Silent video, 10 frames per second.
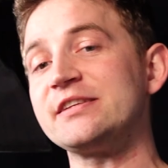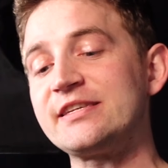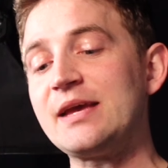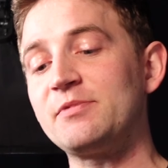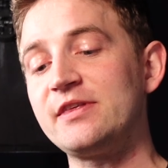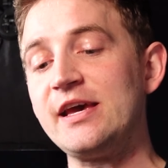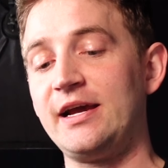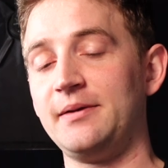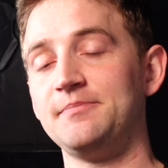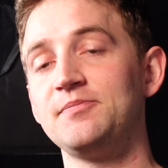the same
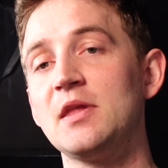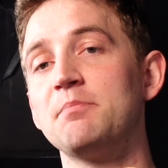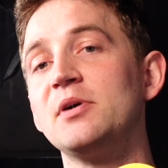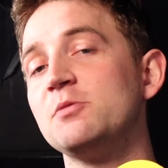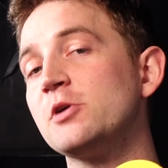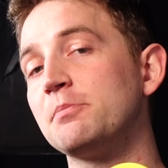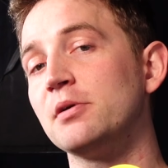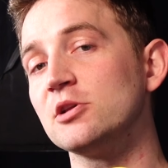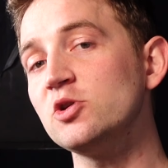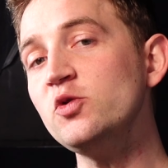thing, but you put a
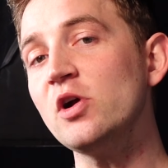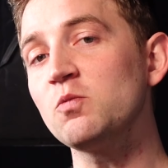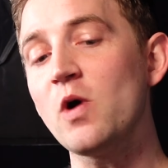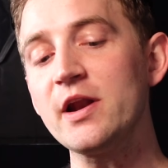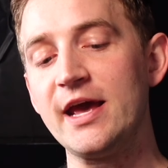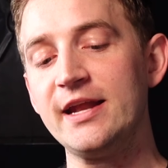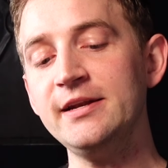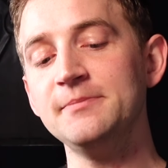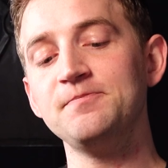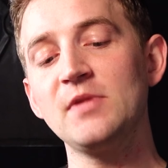balloon on one
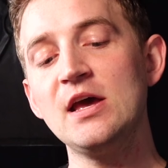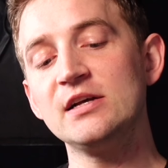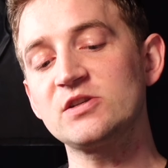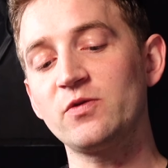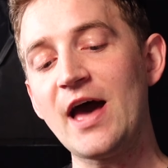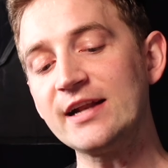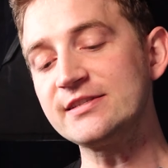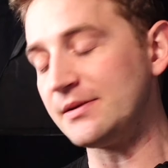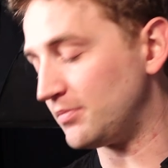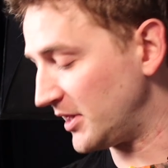end, so that is
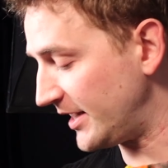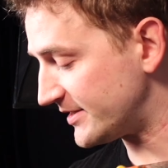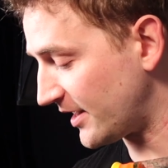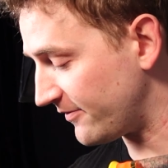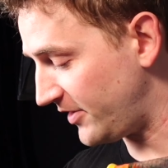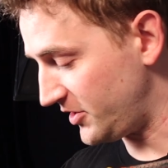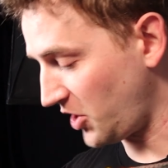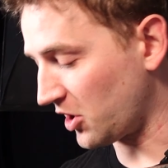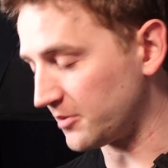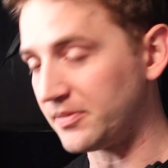in place of the
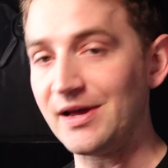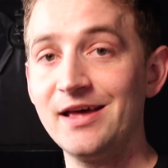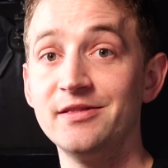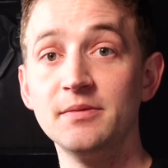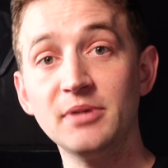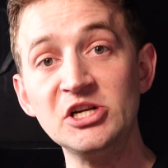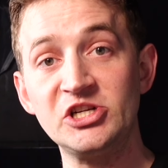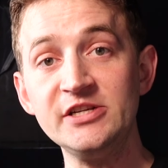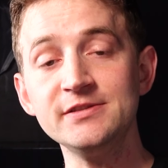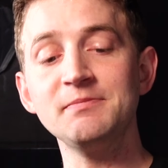tarp and the
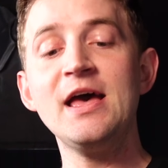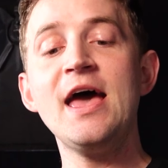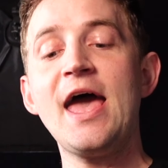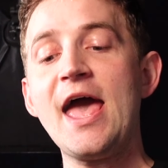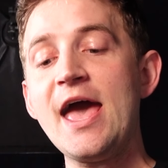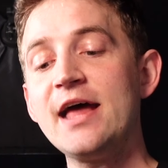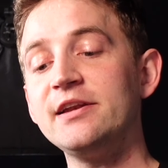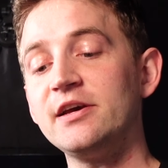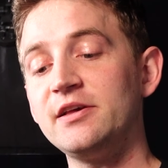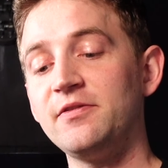bungees,
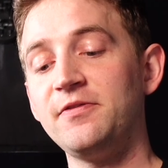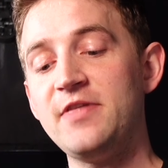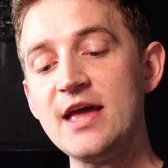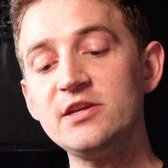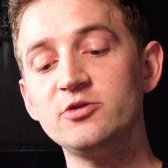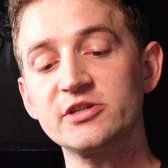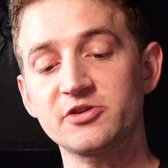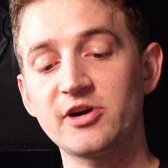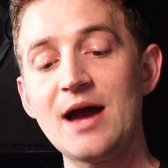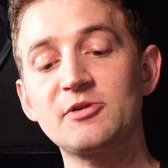and then you just
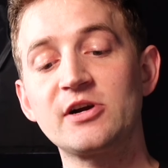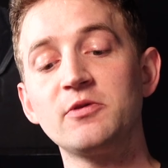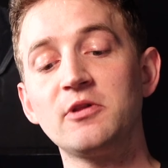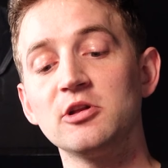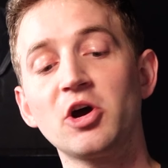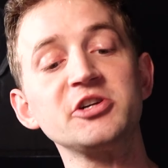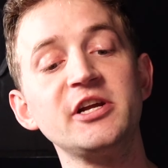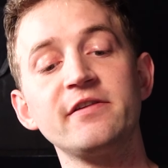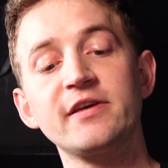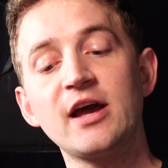wrap it the large
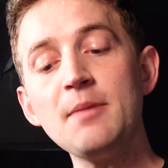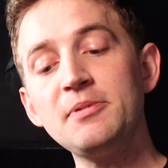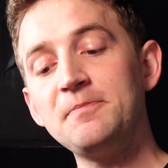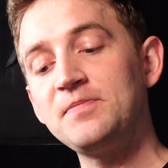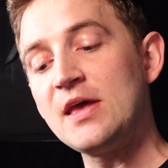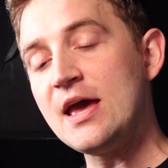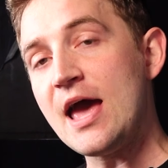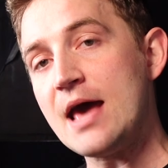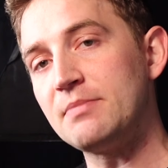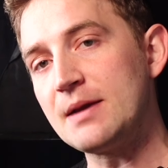end of the cup,
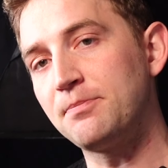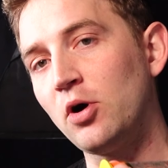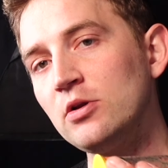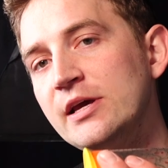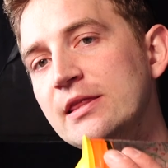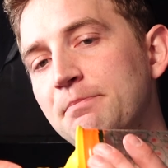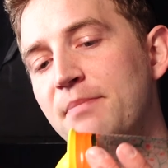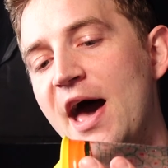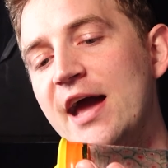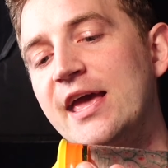and by pulling the
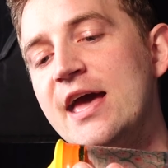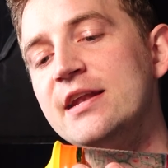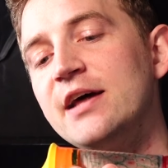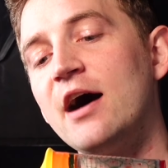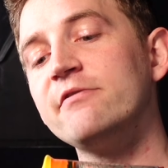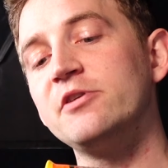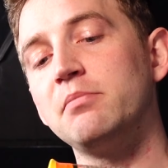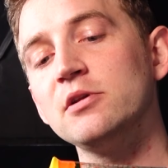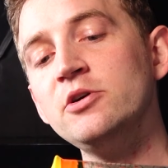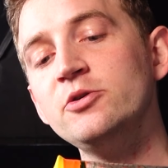back end of the
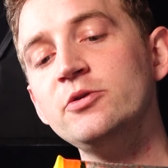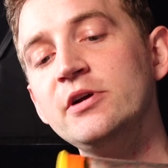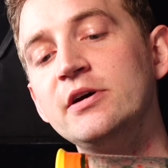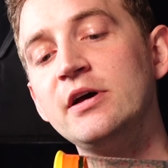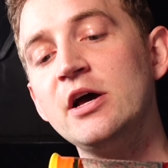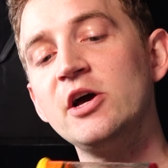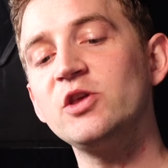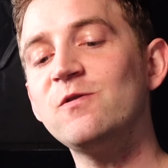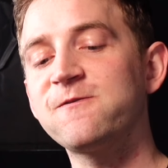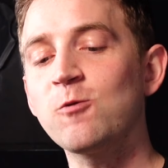balloon,
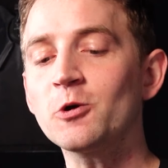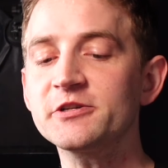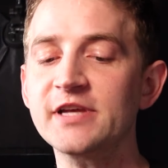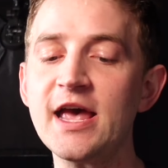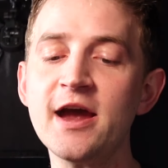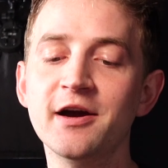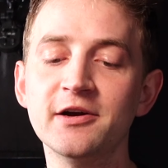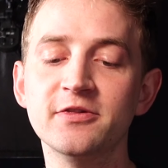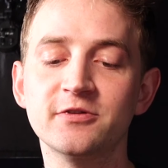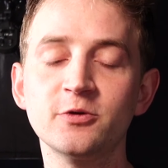you force air
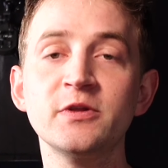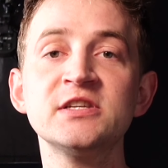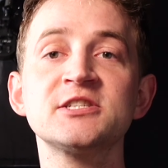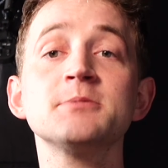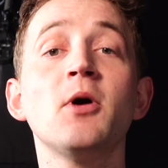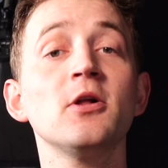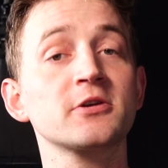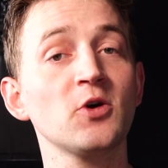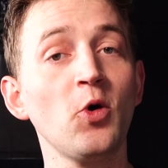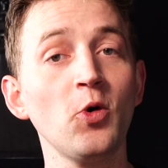through this
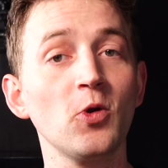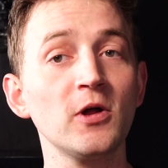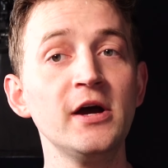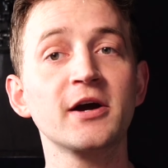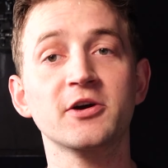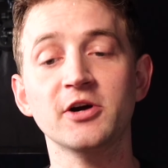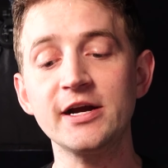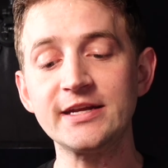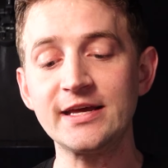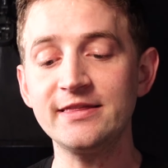smaller hole
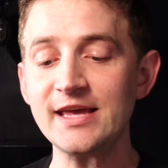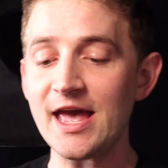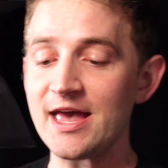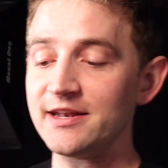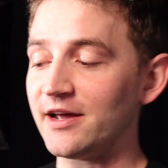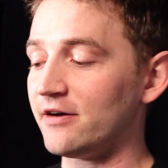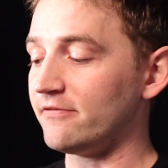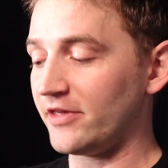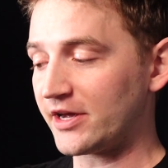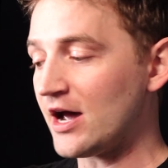right in the end
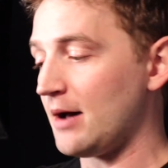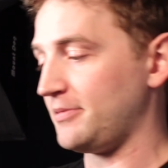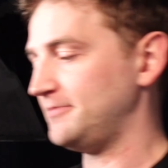of the cup.